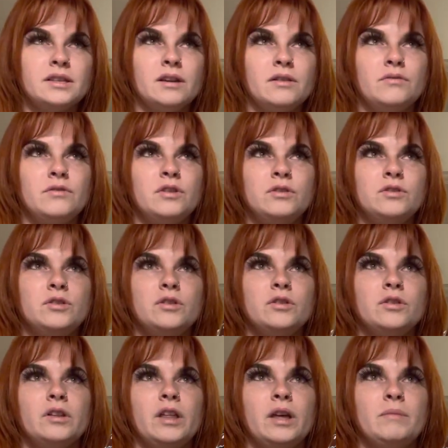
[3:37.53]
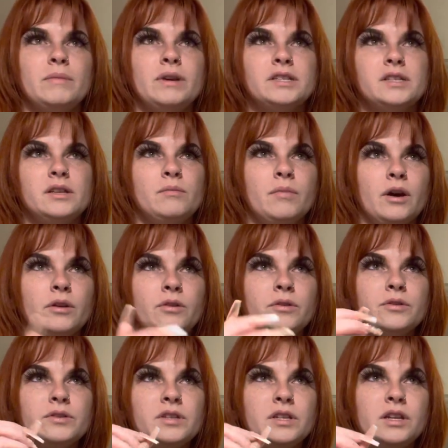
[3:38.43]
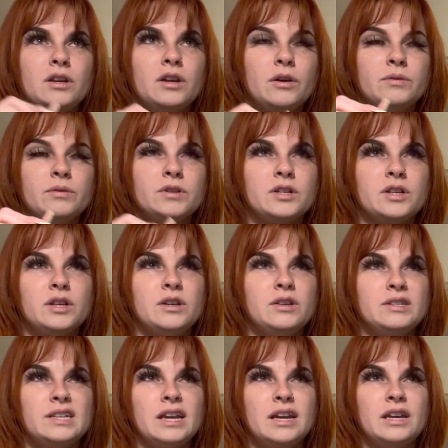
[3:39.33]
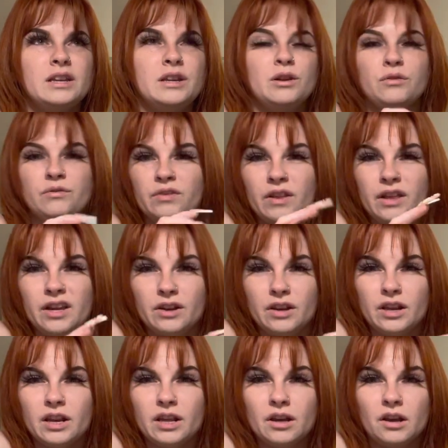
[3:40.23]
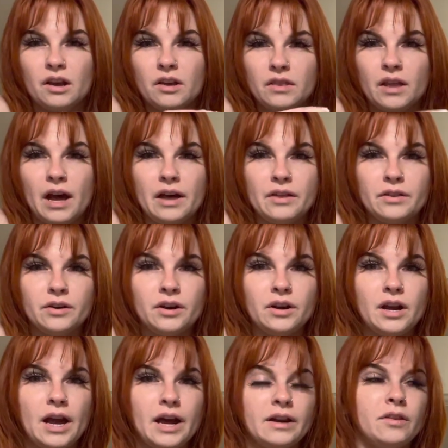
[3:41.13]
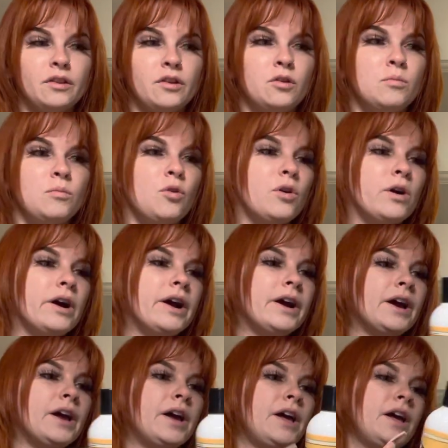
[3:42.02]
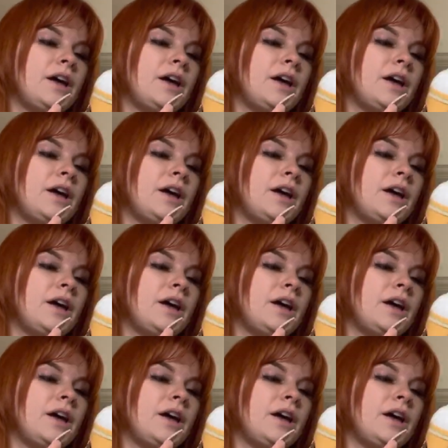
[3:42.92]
So if you do your like mixing bottles and you go and start using it, you don't feel like you're getting a good lather, add a little more.